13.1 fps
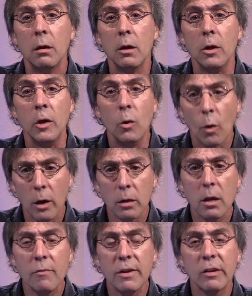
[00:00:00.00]
You want to
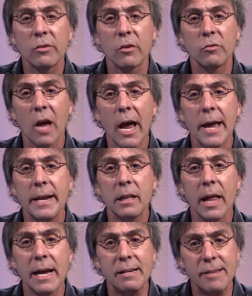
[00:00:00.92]
live in a society
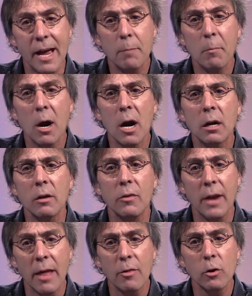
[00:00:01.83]
like Denmark or the
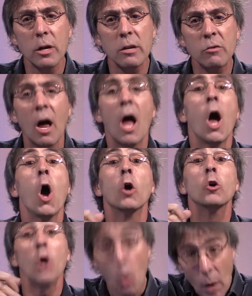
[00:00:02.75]
Netherlands?
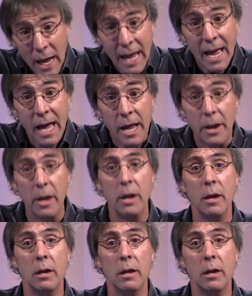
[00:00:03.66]
Go ahead.